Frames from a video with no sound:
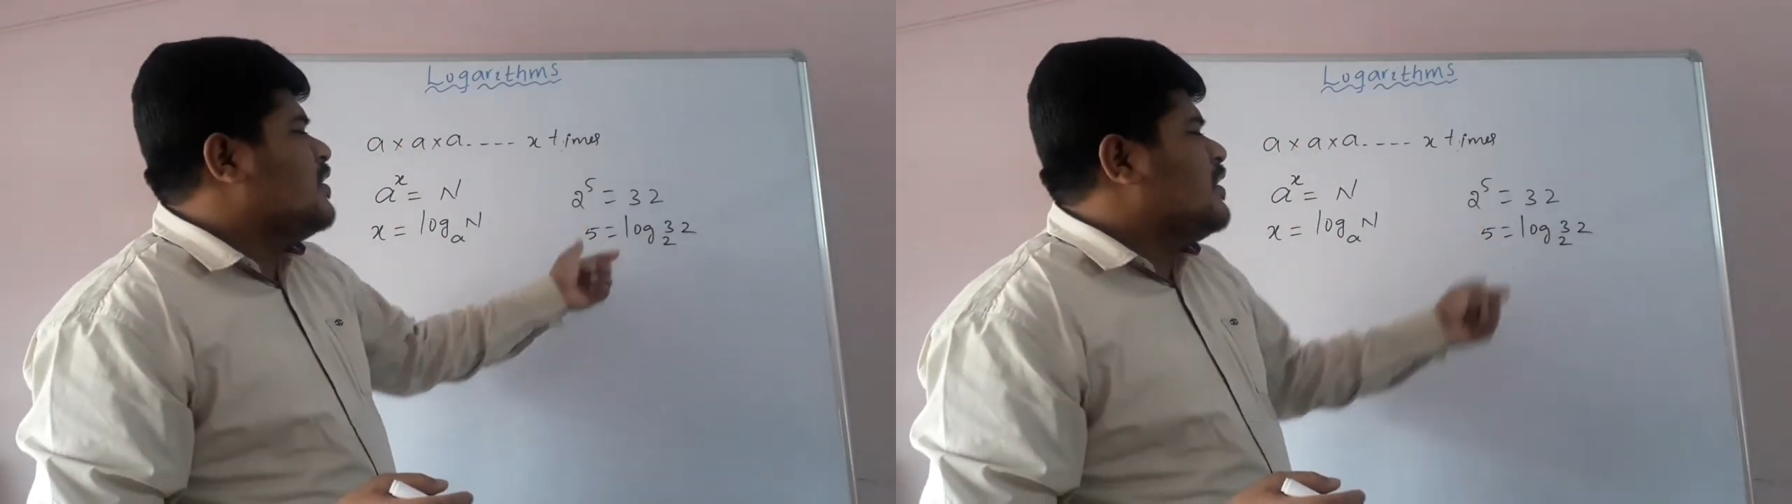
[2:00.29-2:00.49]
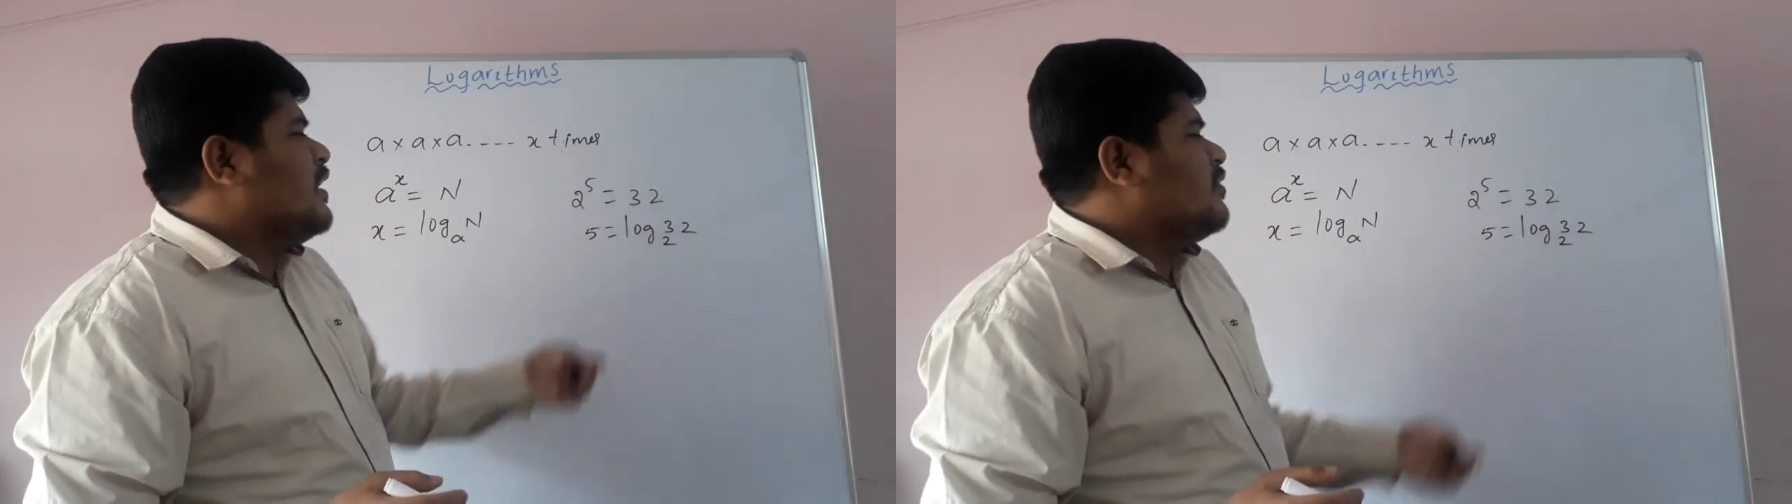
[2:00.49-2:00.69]

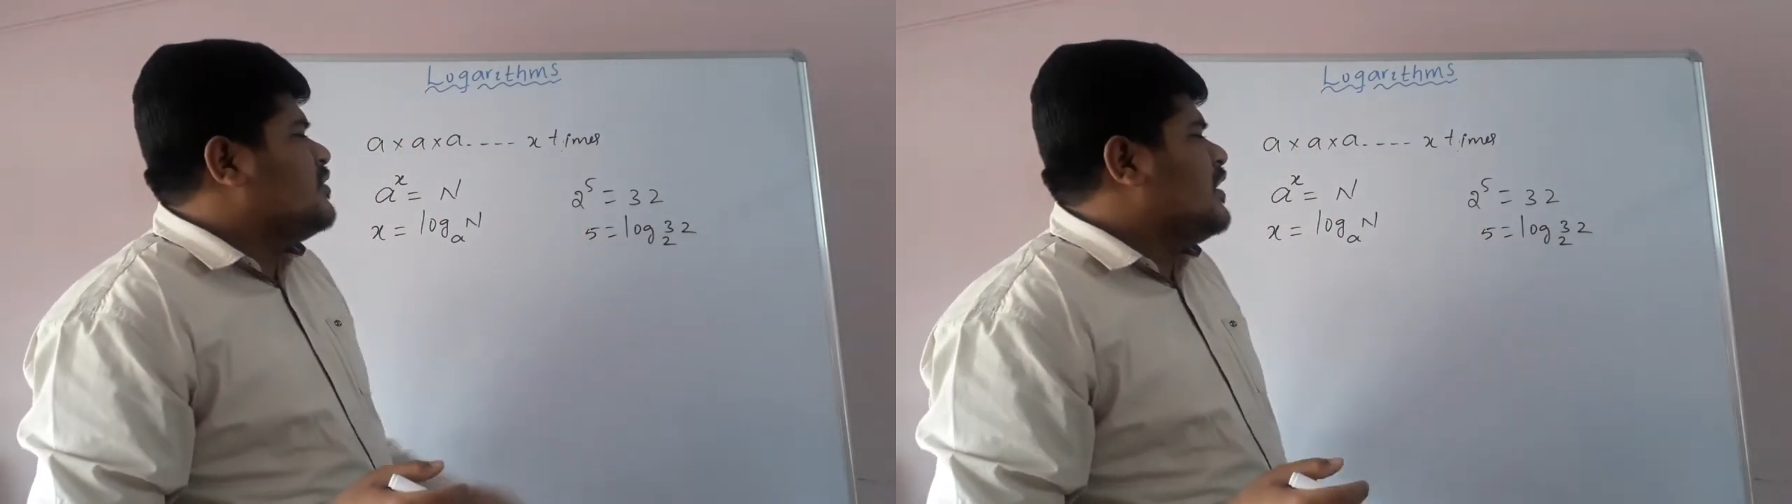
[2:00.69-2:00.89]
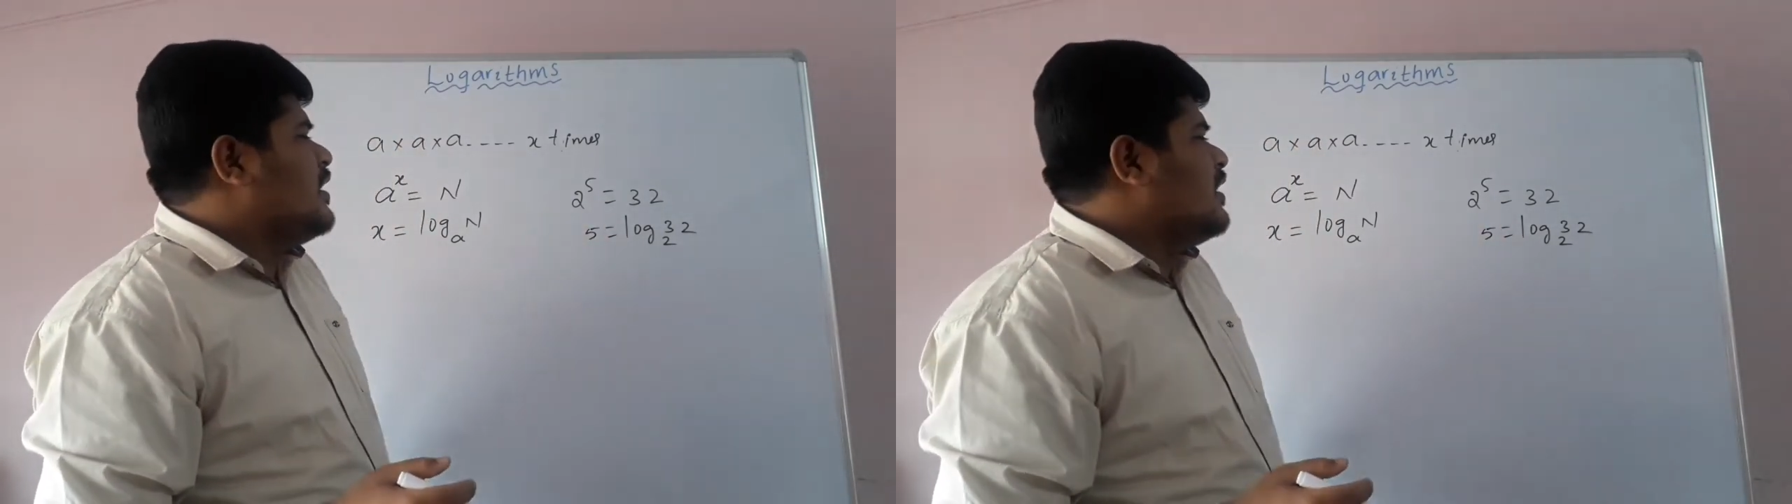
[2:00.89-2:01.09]
Now
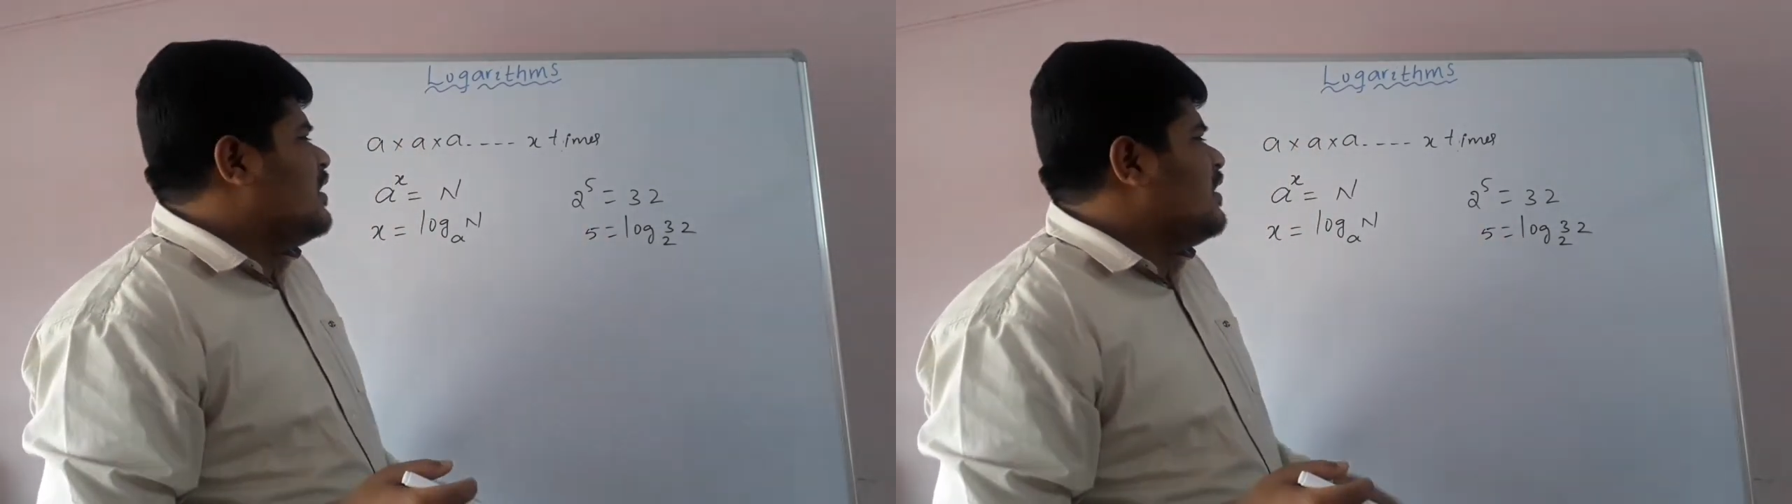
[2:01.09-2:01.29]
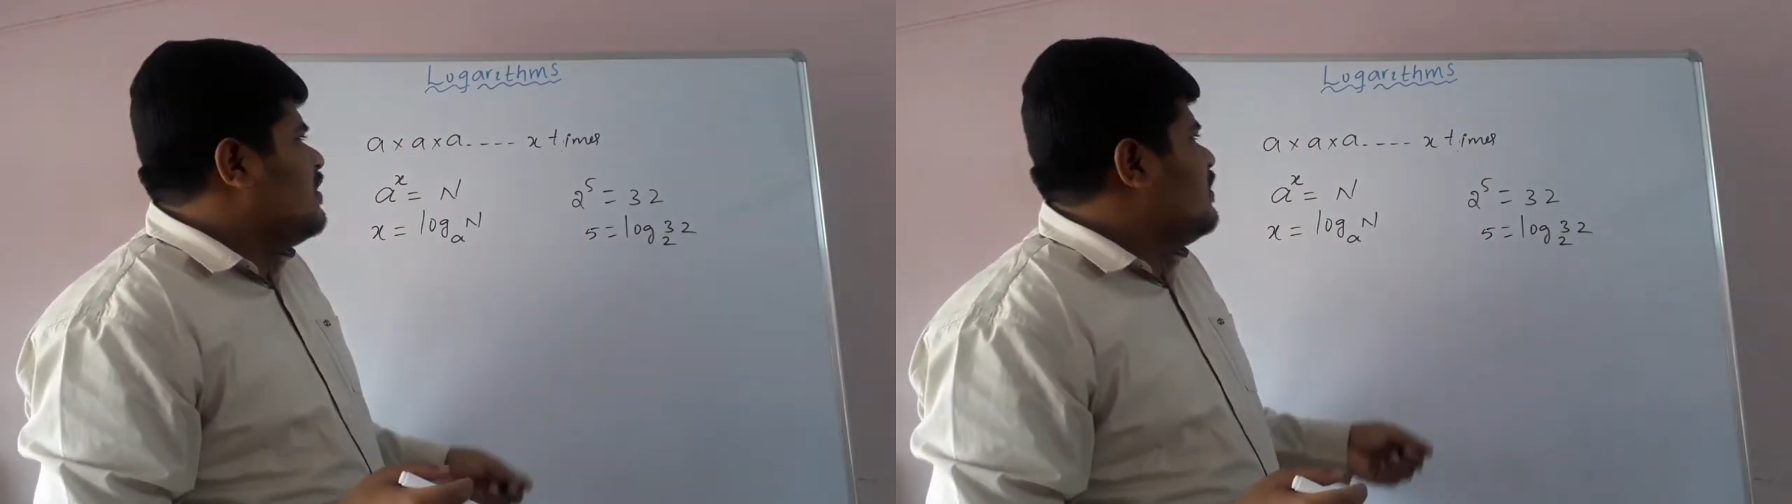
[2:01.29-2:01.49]

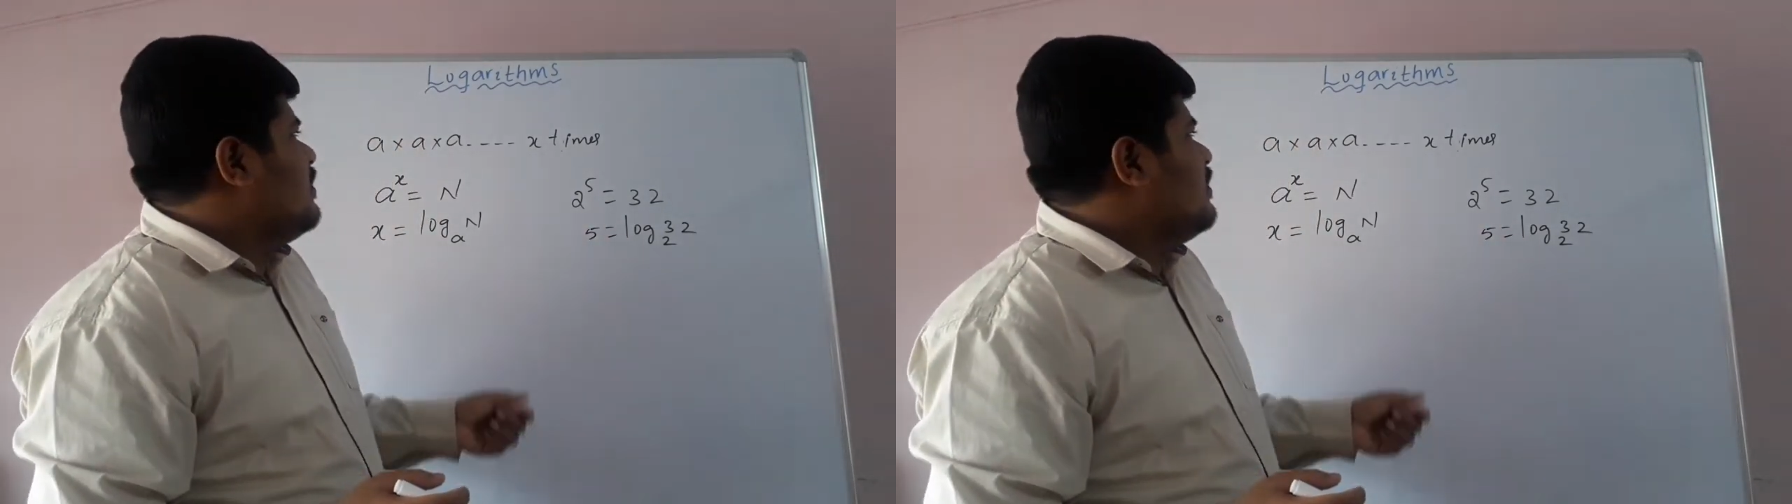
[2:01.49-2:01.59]
children,